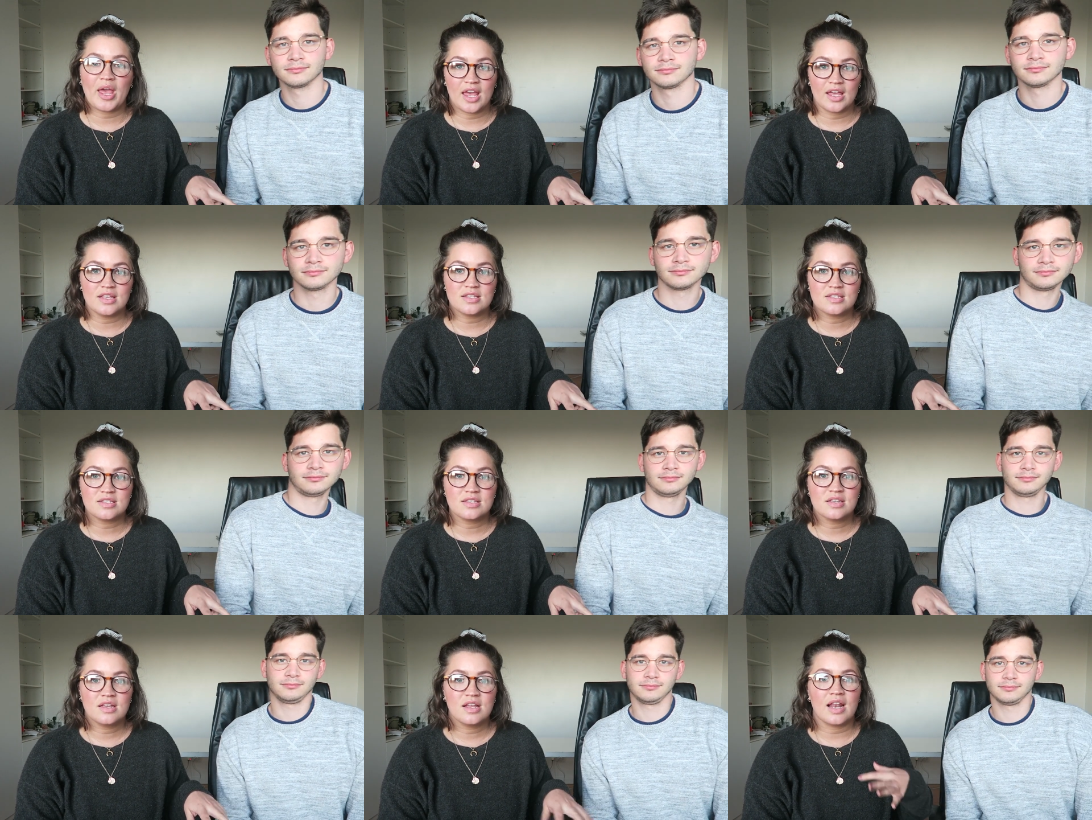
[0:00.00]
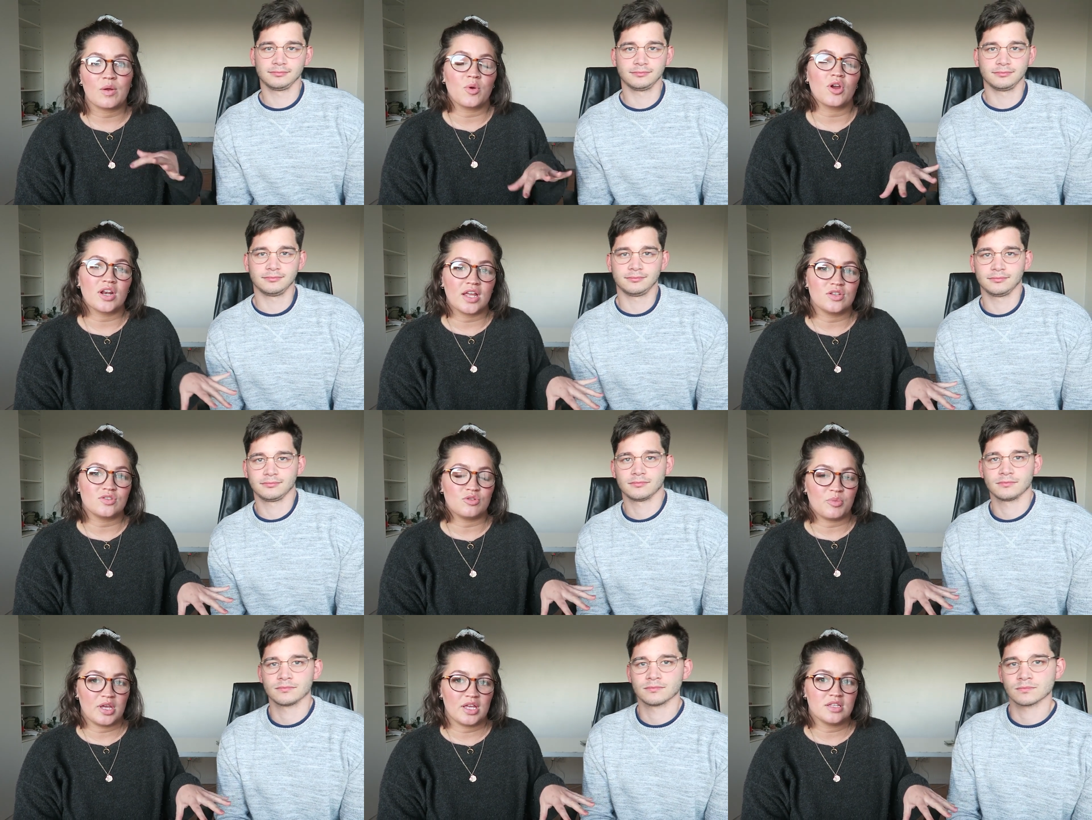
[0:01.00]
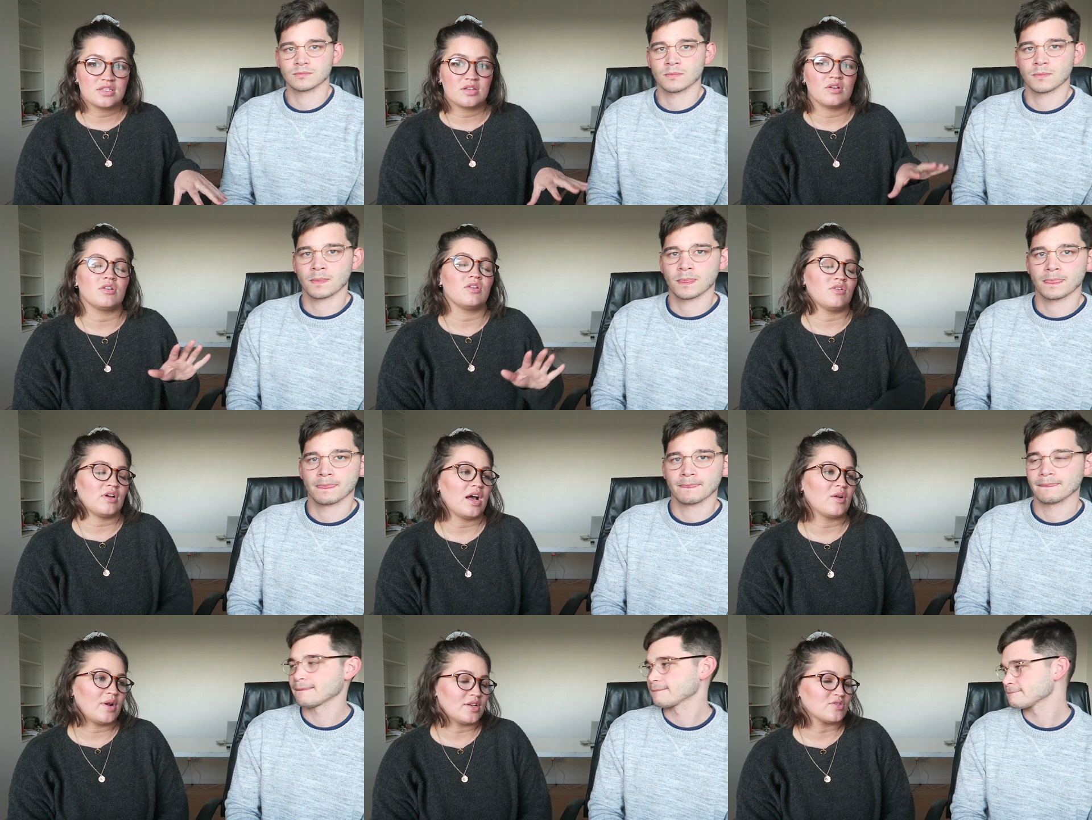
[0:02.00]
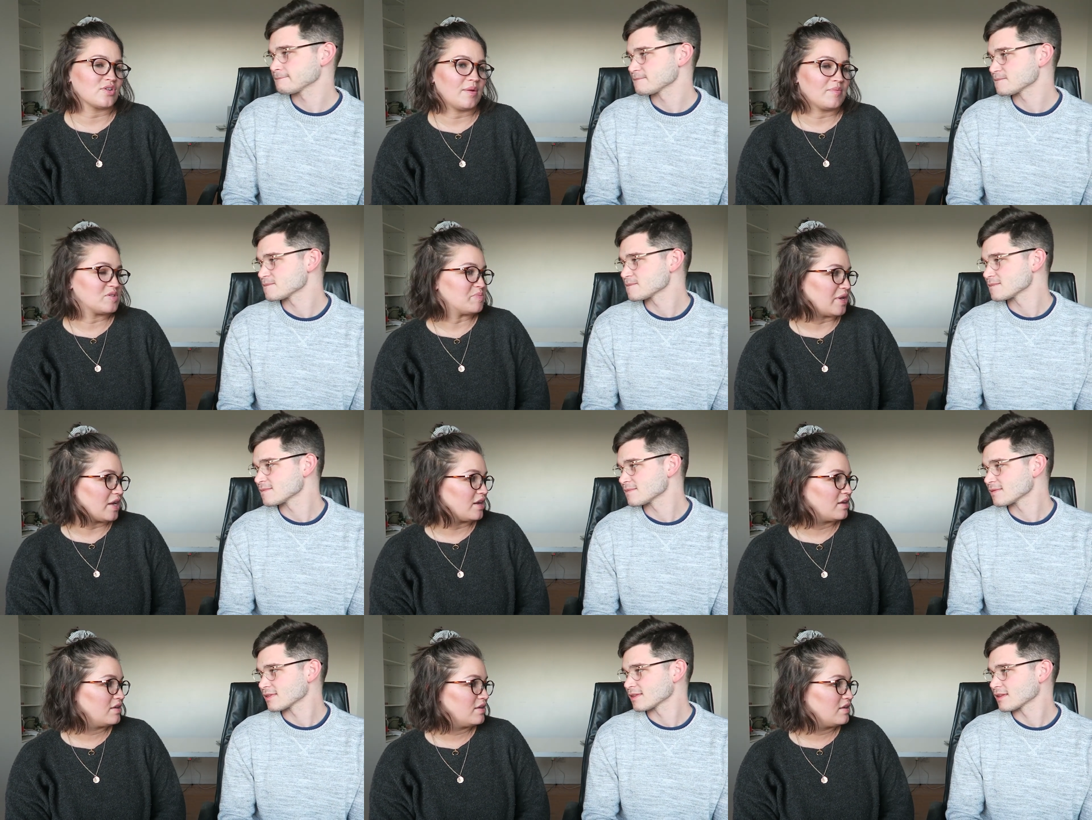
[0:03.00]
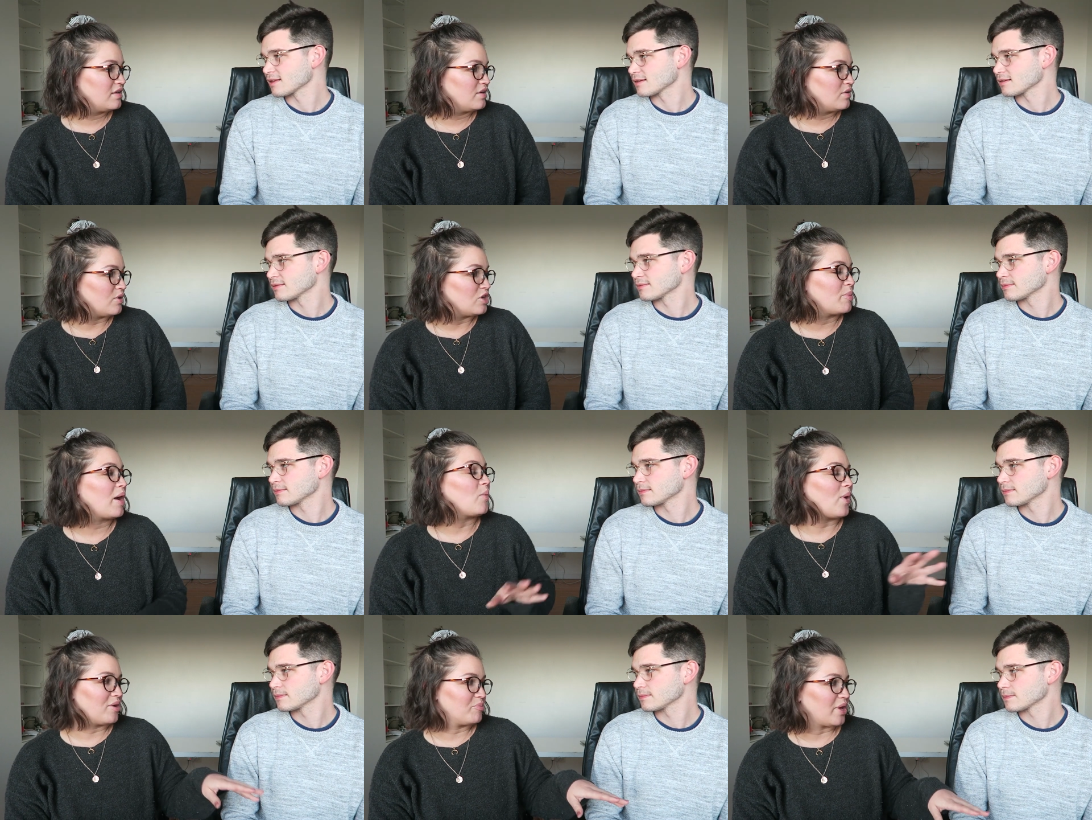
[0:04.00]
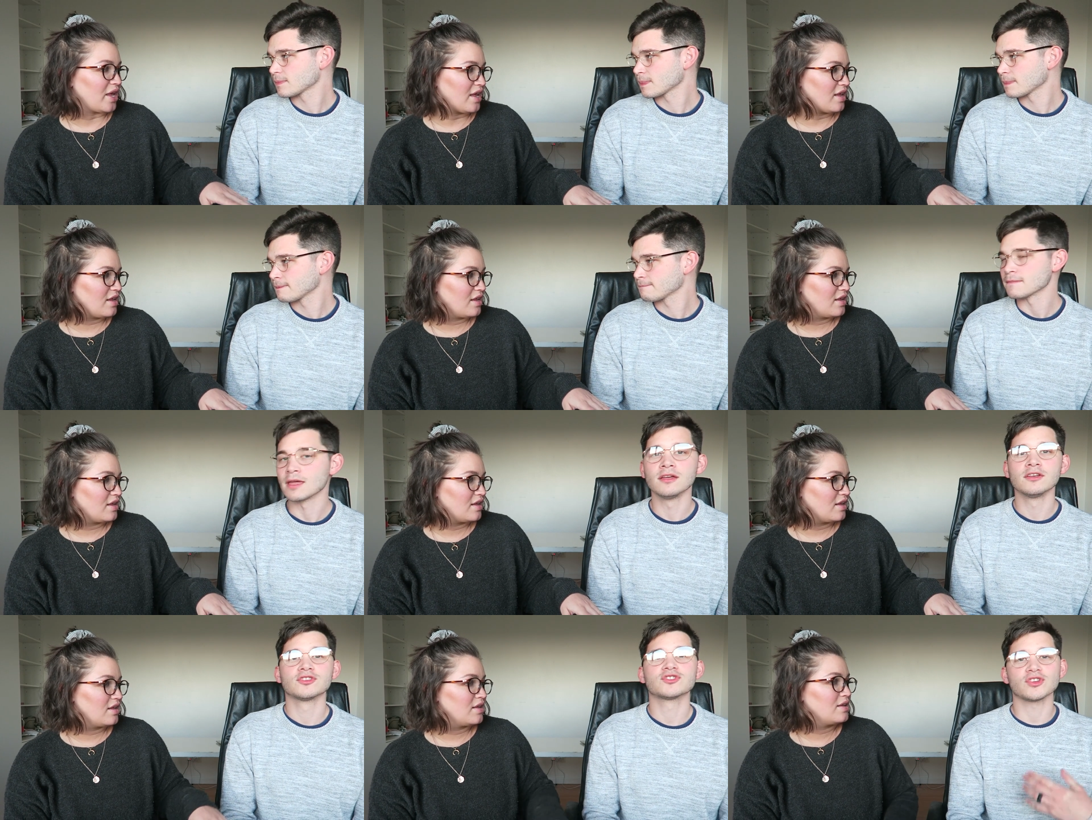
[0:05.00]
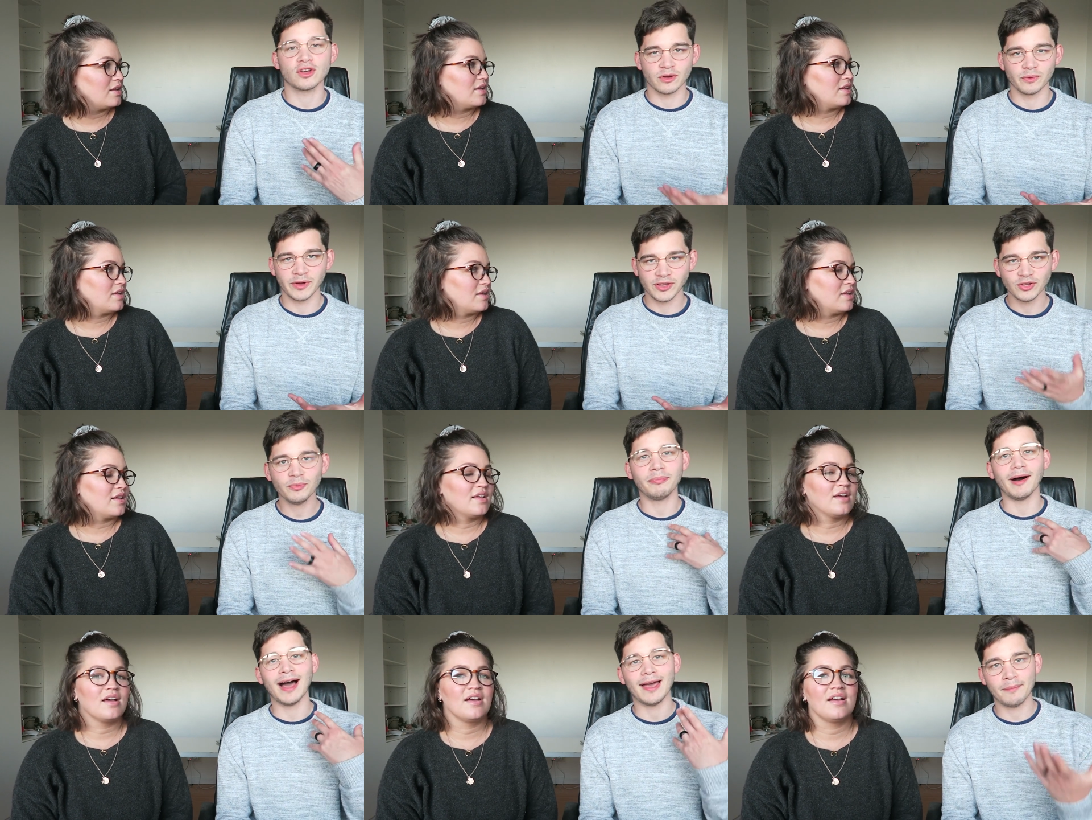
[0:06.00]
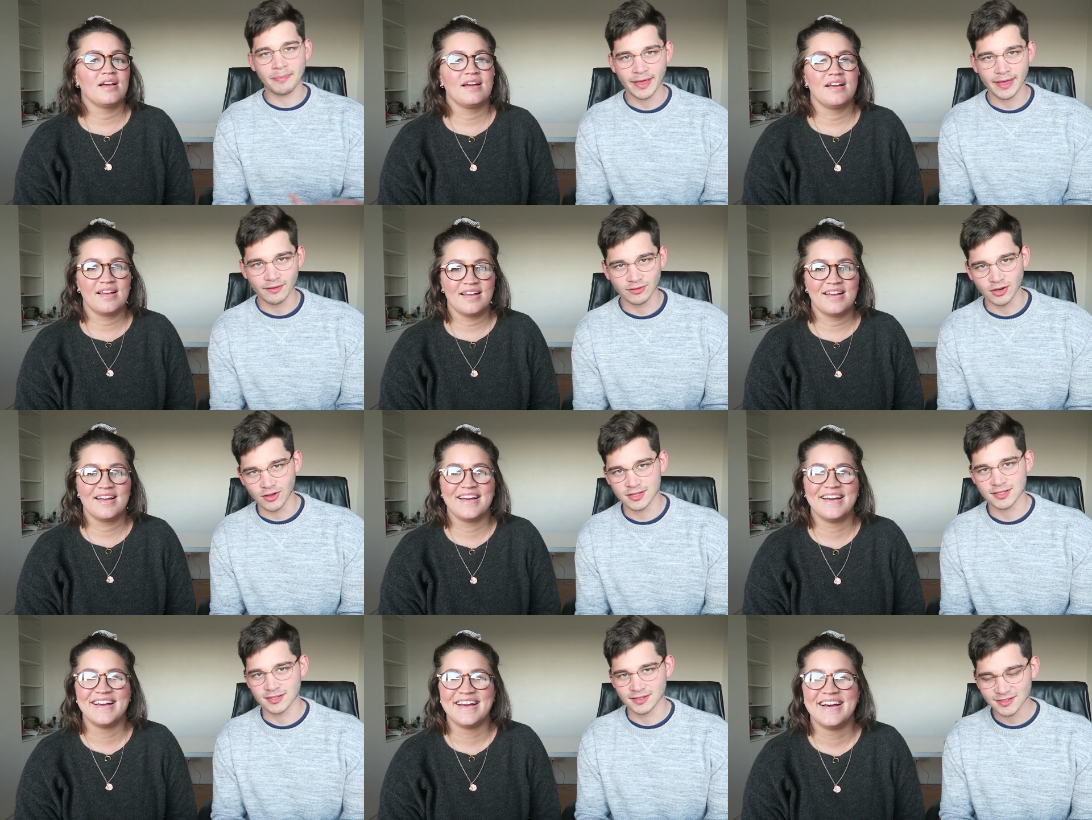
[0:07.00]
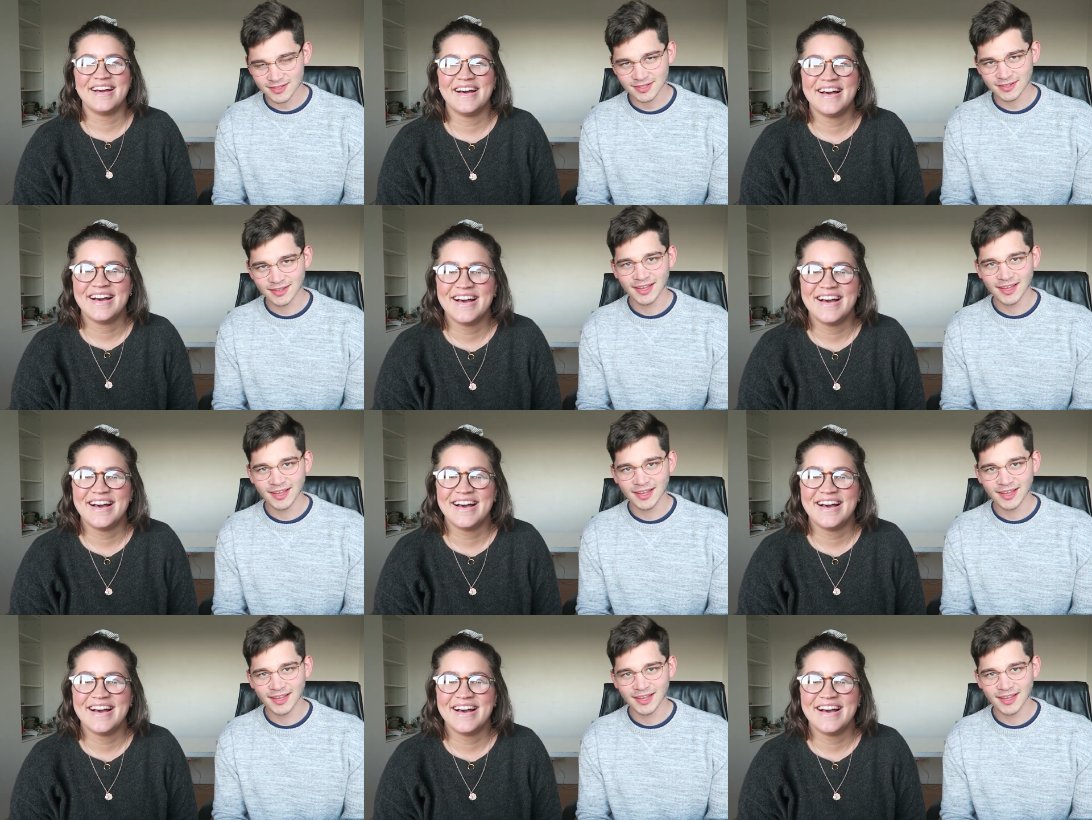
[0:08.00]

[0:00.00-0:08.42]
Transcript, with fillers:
Speaker 1: pairs, like we're gonna get two pairs no how do i describe this better when you buy one pair
Speaker 2: so when you buy a pair of glasses